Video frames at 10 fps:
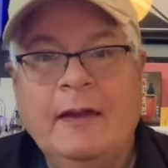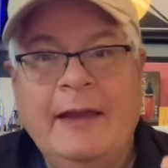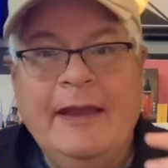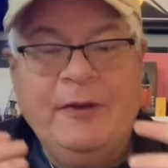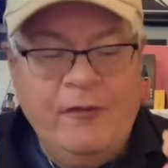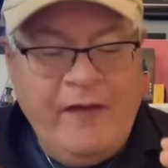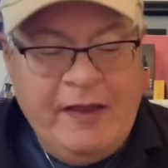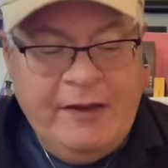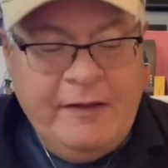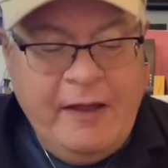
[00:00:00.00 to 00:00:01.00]

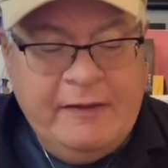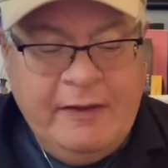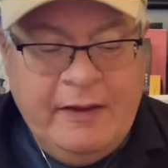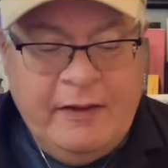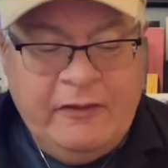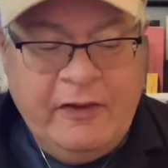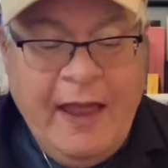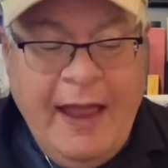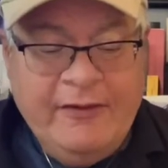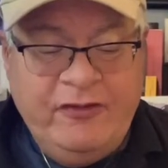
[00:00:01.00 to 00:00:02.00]
innovative ideas
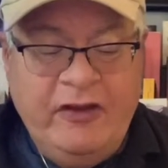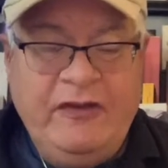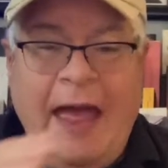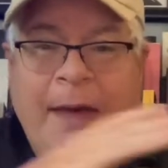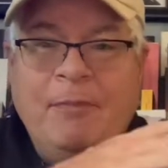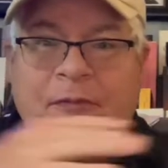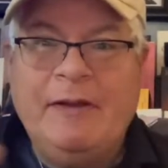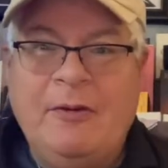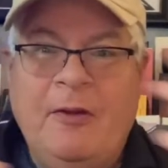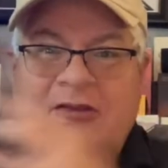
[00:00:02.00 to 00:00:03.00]
just happen
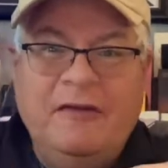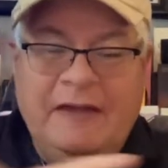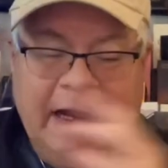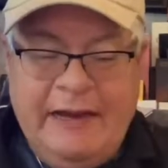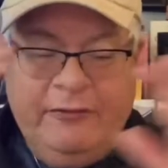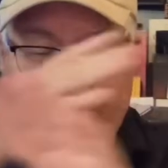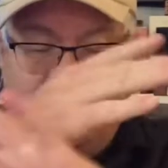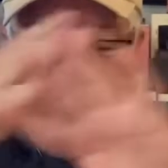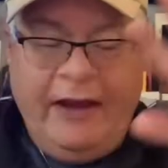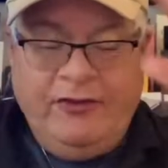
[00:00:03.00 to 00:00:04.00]
because of the
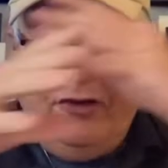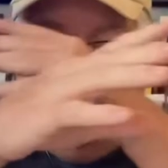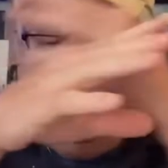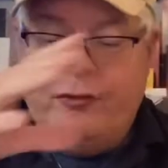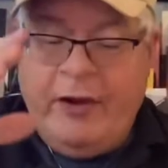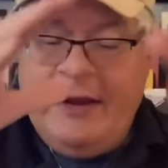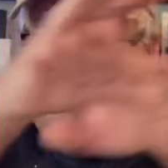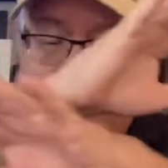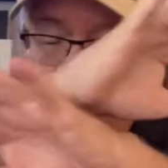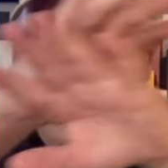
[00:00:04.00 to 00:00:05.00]
intersection of
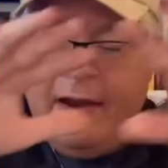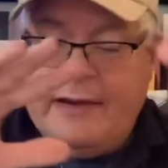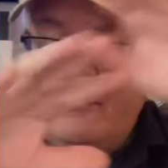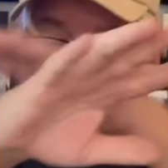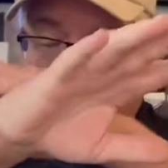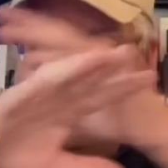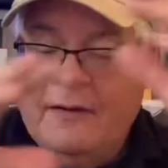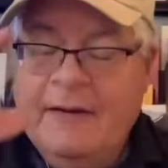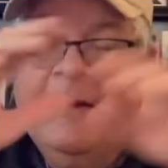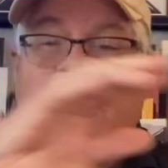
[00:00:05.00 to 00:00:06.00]
great minds,
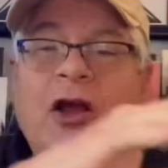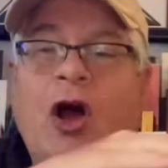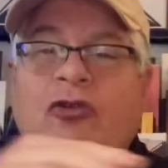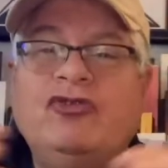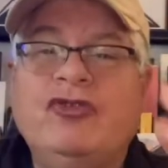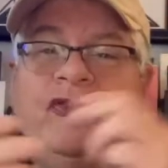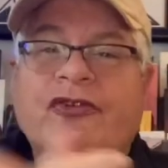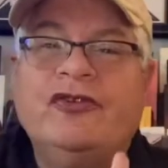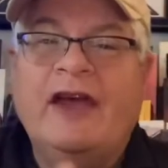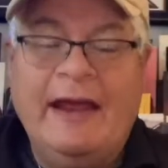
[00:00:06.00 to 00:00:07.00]

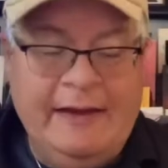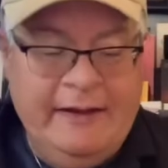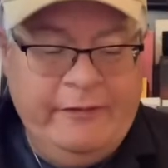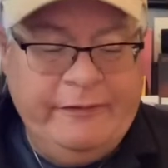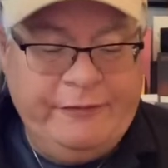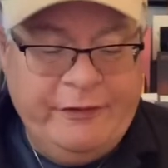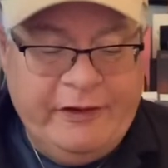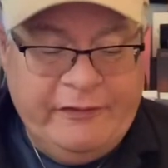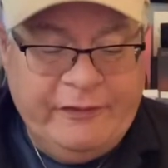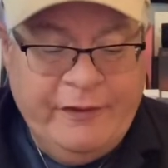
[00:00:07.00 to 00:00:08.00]
cultures, and
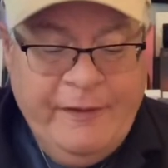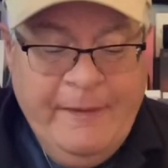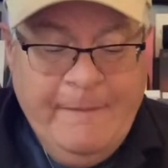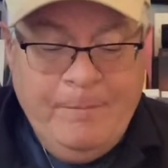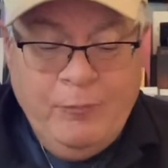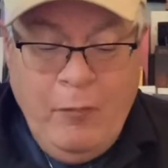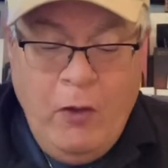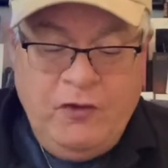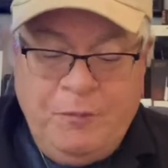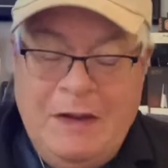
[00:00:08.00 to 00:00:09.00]
industries.
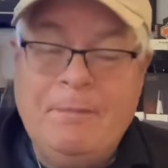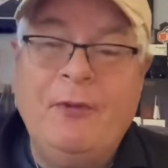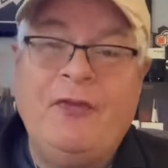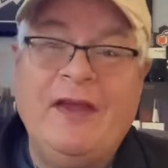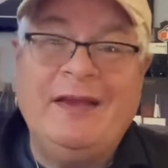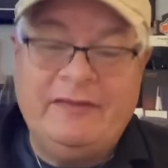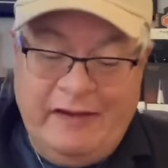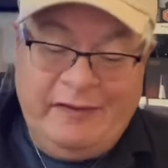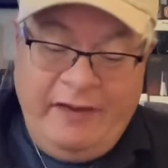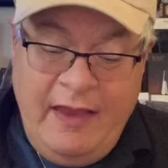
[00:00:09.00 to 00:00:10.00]
Most people think
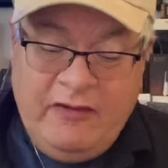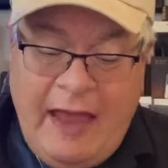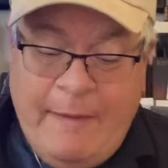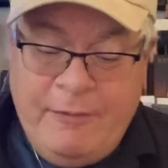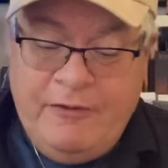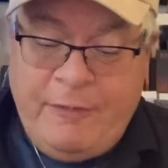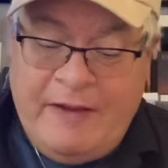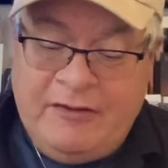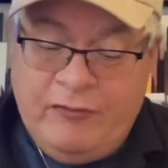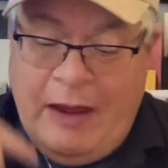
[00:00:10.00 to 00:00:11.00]
success happens
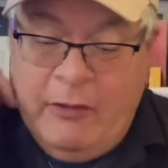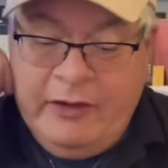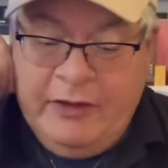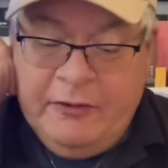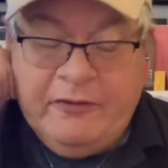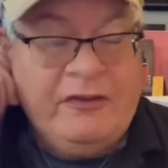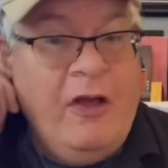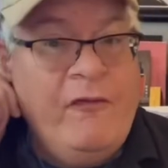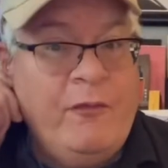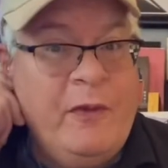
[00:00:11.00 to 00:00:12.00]
by surrounding
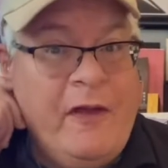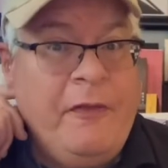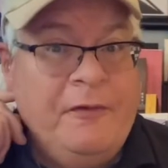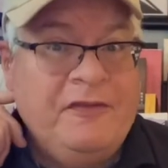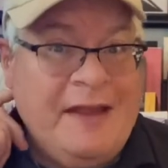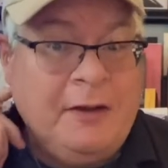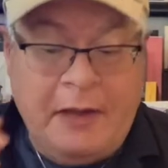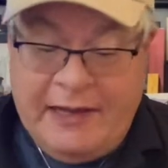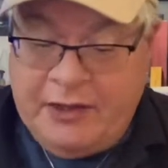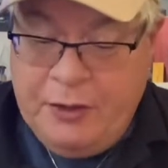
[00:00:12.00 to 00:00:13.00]
yourself with others that are
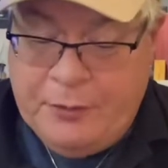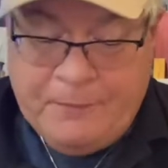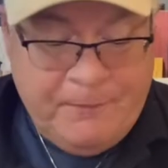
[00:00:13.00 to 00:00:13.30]
like you.